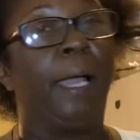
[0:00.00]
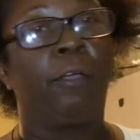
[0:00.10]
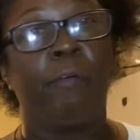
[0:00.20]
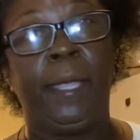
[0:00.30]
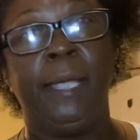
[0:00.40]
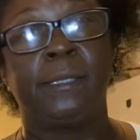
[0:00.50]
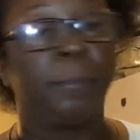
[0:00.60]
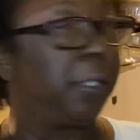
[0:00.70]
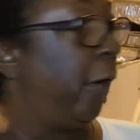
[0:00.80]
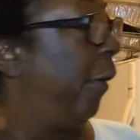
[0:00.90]
greens,
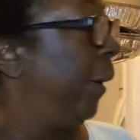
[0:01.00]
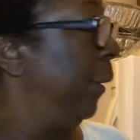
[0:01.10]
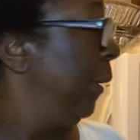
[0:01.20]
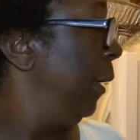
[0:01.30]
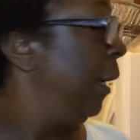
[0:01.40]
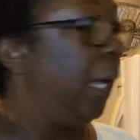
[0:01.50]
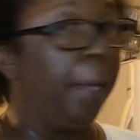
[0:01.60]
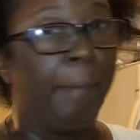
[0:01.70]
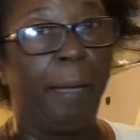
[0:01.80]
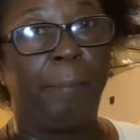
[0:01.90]

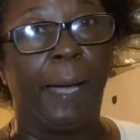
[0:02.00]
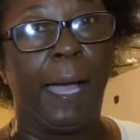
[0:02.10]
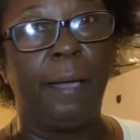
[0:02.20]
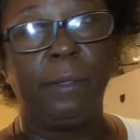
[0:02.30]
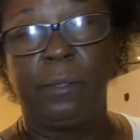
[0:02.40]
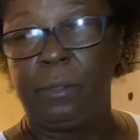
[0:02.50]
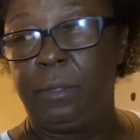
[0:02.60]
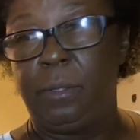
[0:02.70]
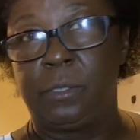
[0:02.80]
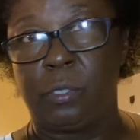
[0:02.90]
in my pot
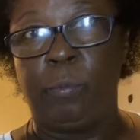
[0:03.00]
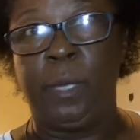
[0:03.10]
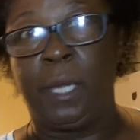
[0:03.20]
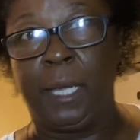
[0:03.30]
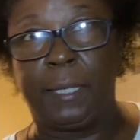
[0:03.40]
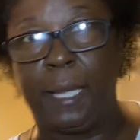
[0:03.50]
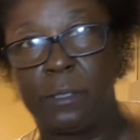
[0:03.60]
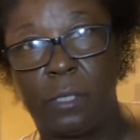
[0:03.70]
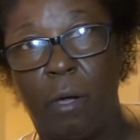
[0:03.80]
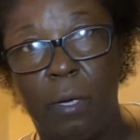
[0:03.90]
so we can get that
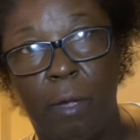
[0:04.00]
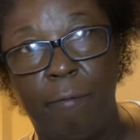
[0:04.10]
started, all